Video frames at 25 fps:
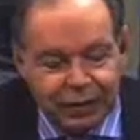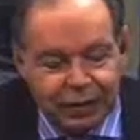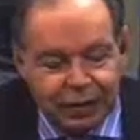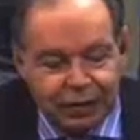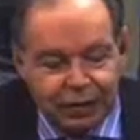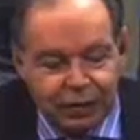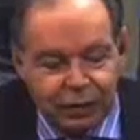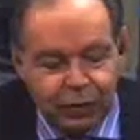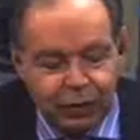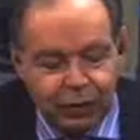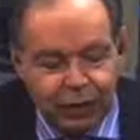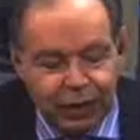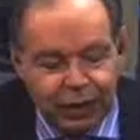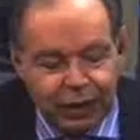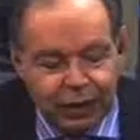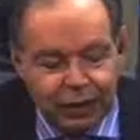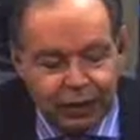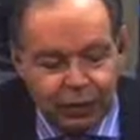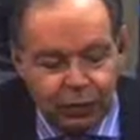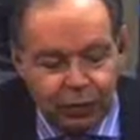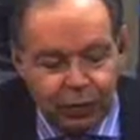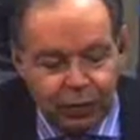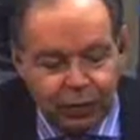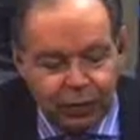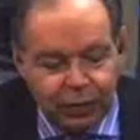That'll
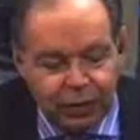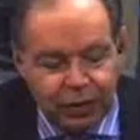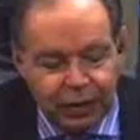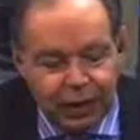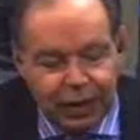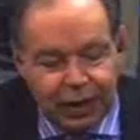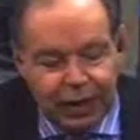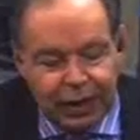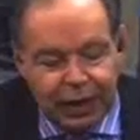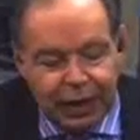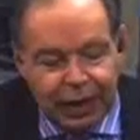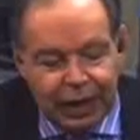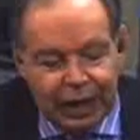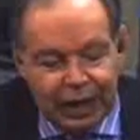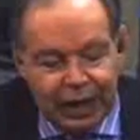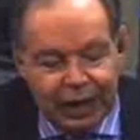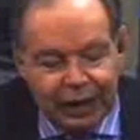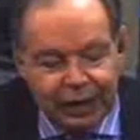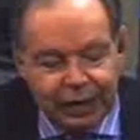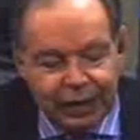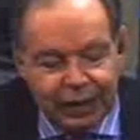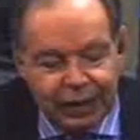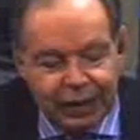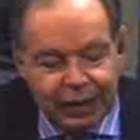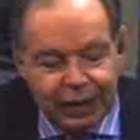locate the word,
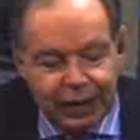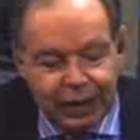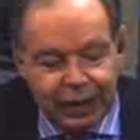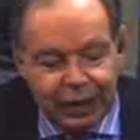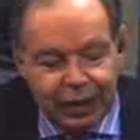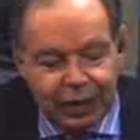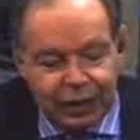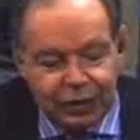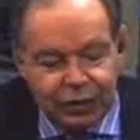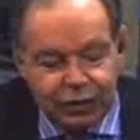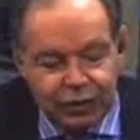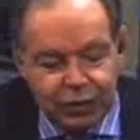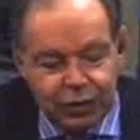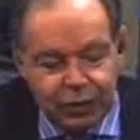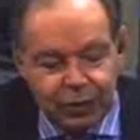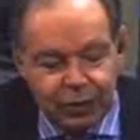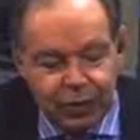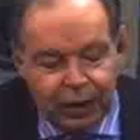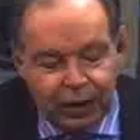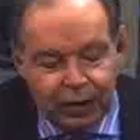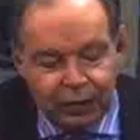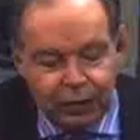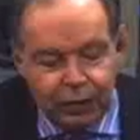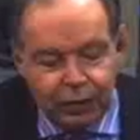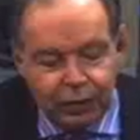and then I'll show
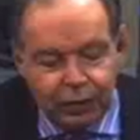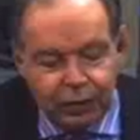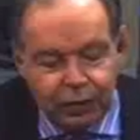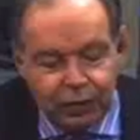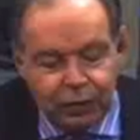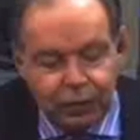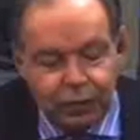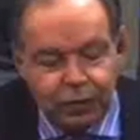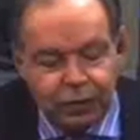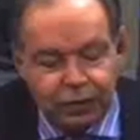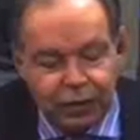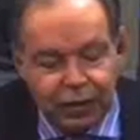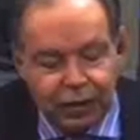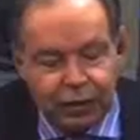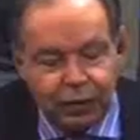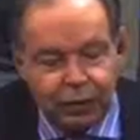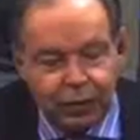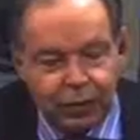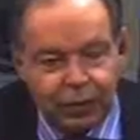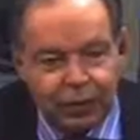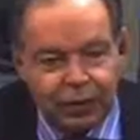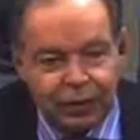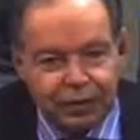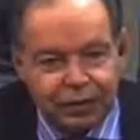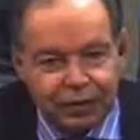how you can use that
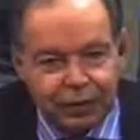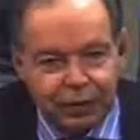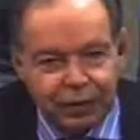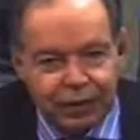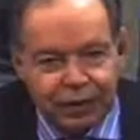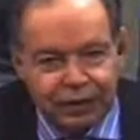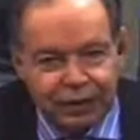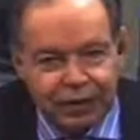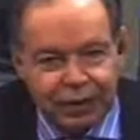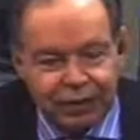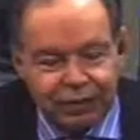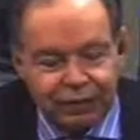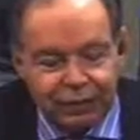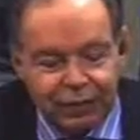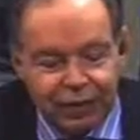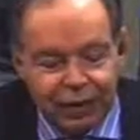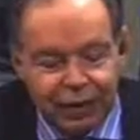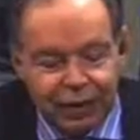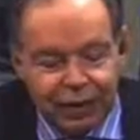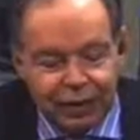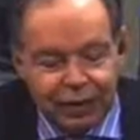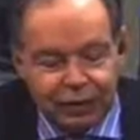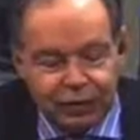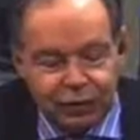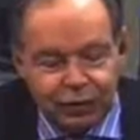word. So let's have
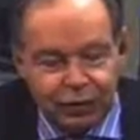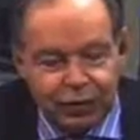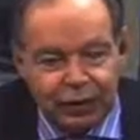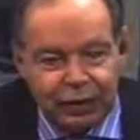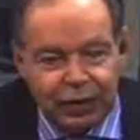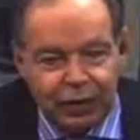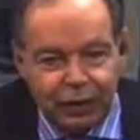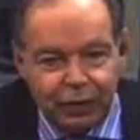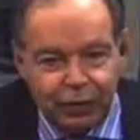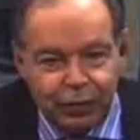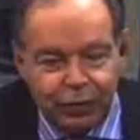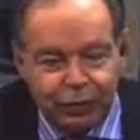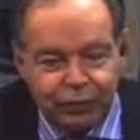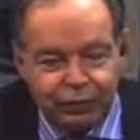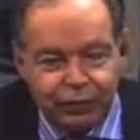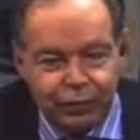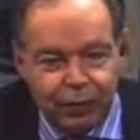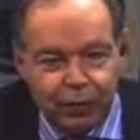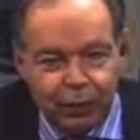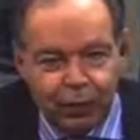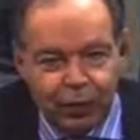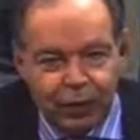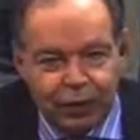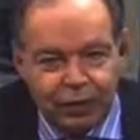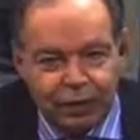3 numbers
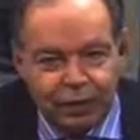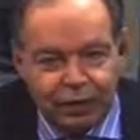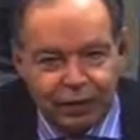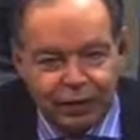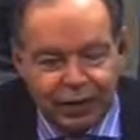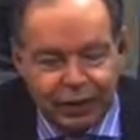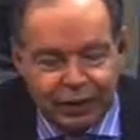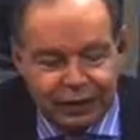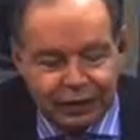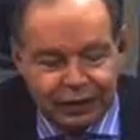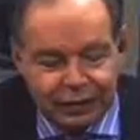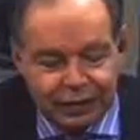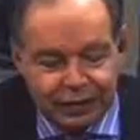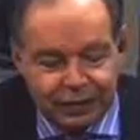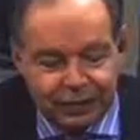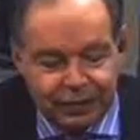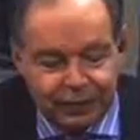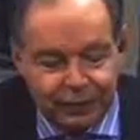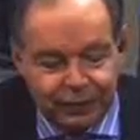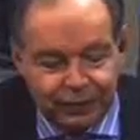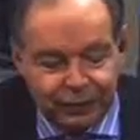from 1 to 6.